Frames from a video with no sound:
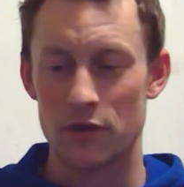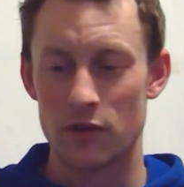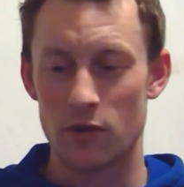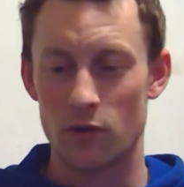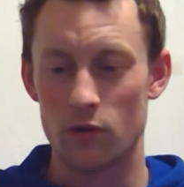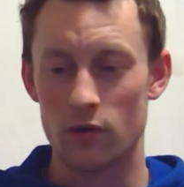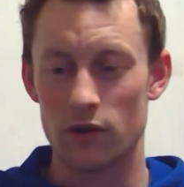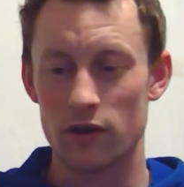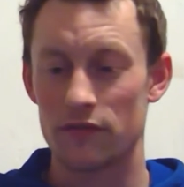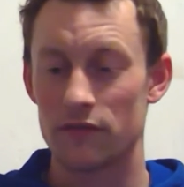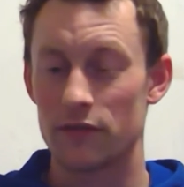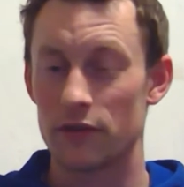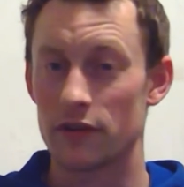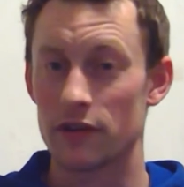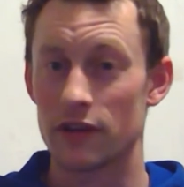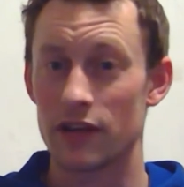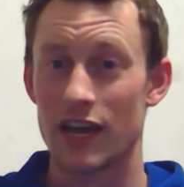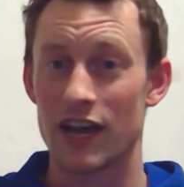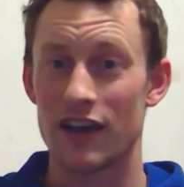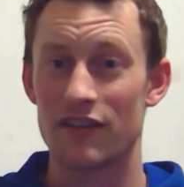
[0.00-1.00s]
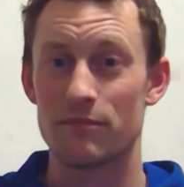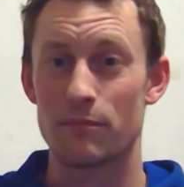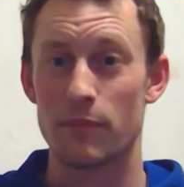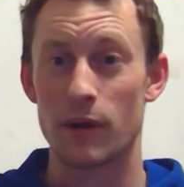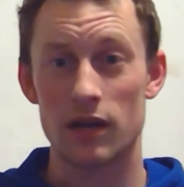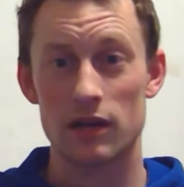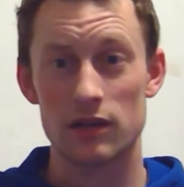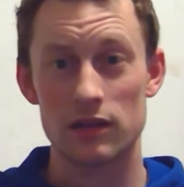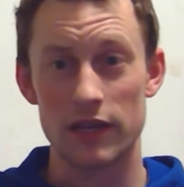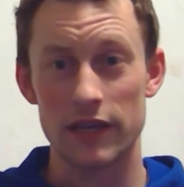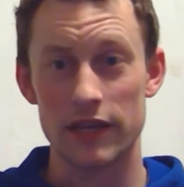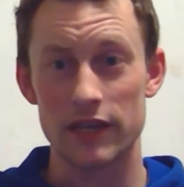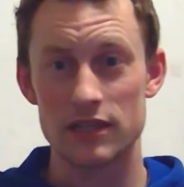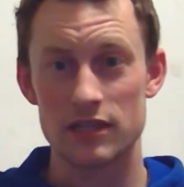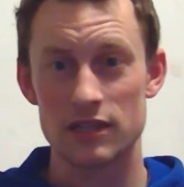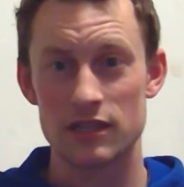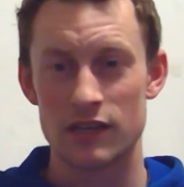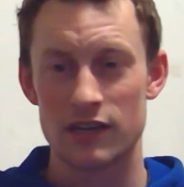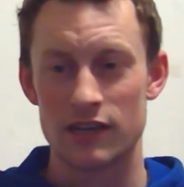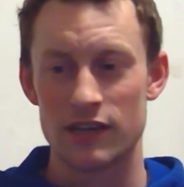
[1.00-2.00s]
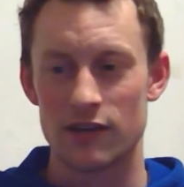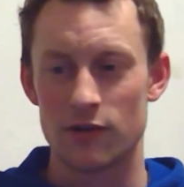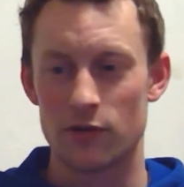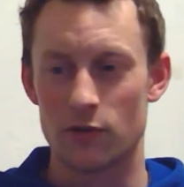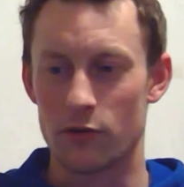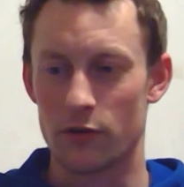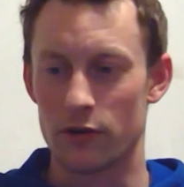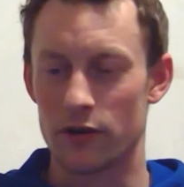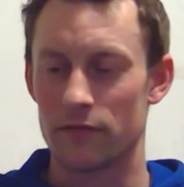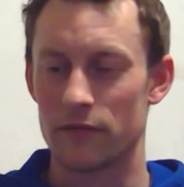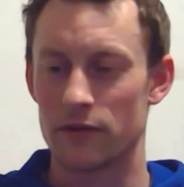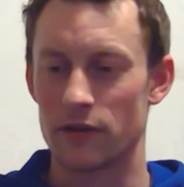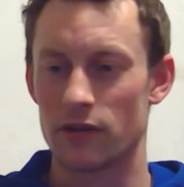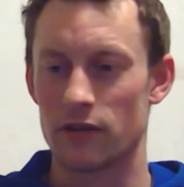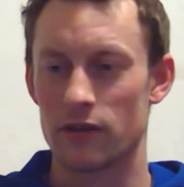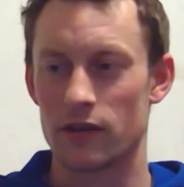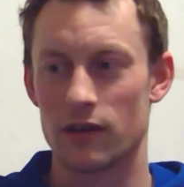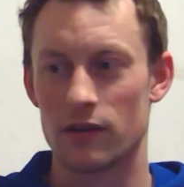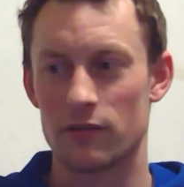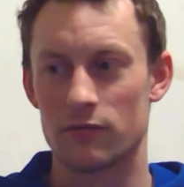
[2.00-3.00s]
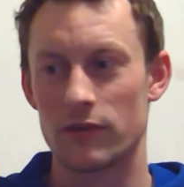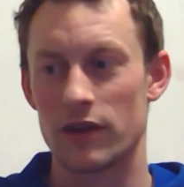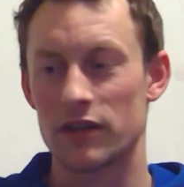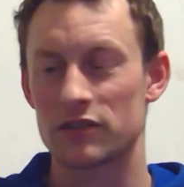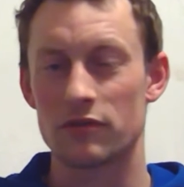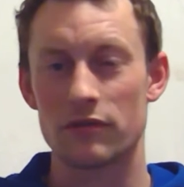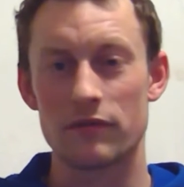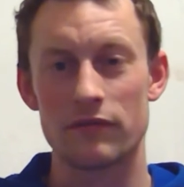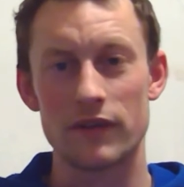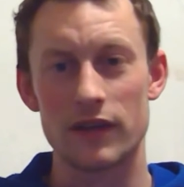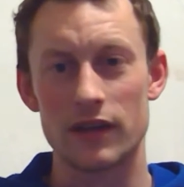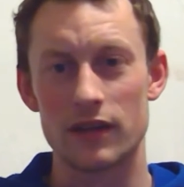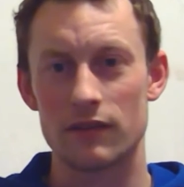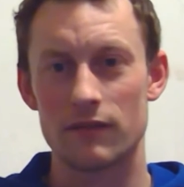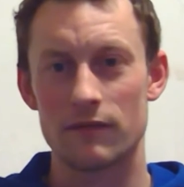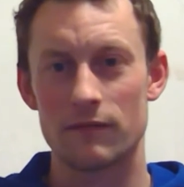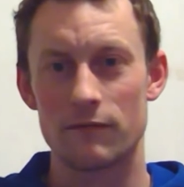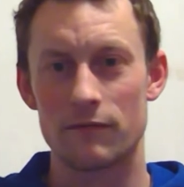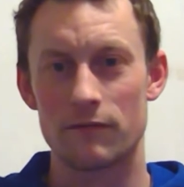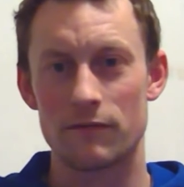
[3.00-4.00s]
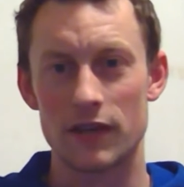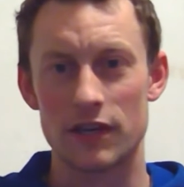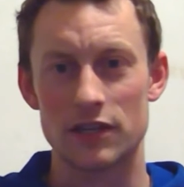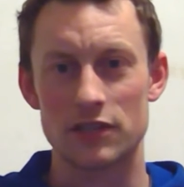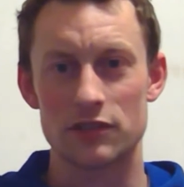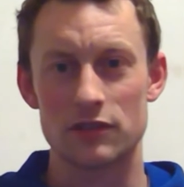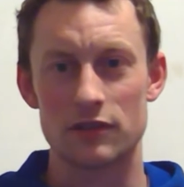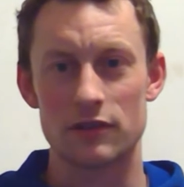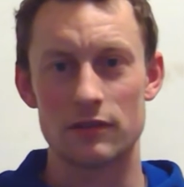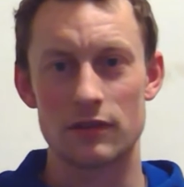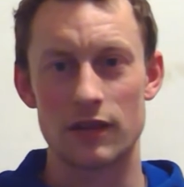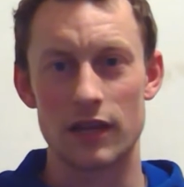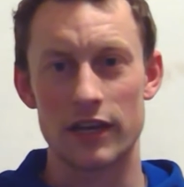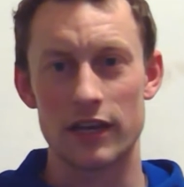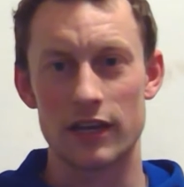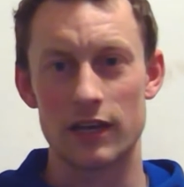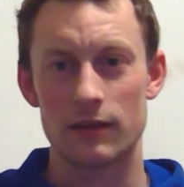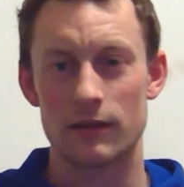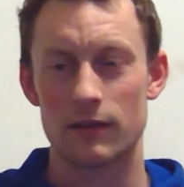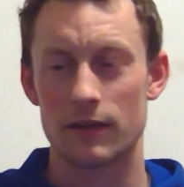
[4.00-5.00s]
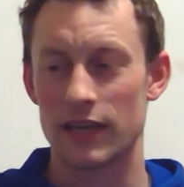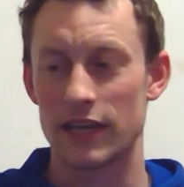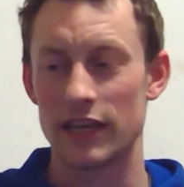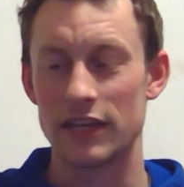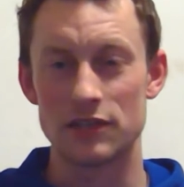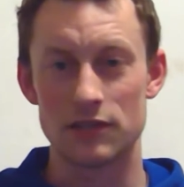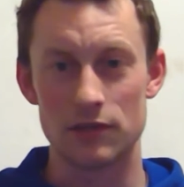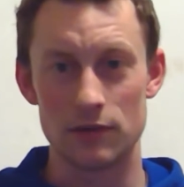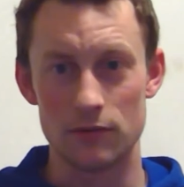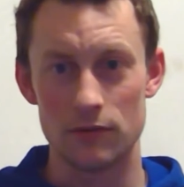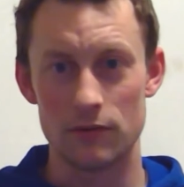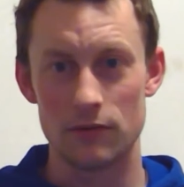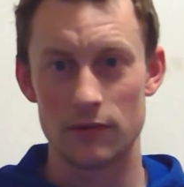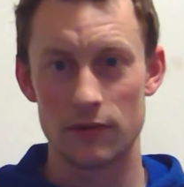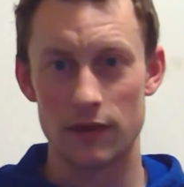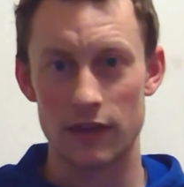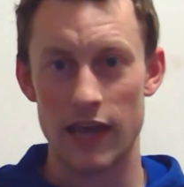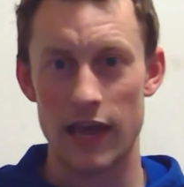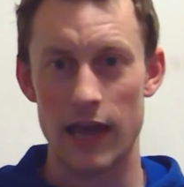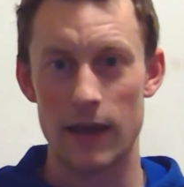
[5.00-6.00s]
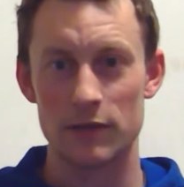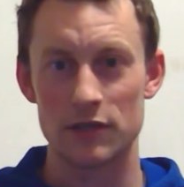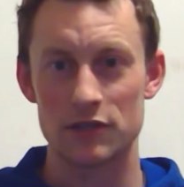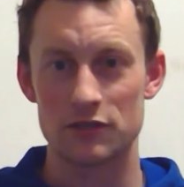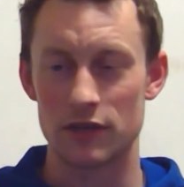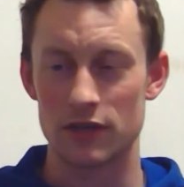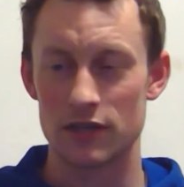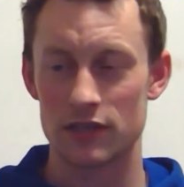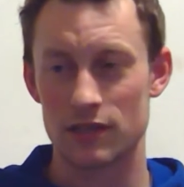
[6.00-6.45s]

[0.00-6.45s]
or if you're going to have puck lights, or if you're going to retrofit fixture lighting into the cabinetry.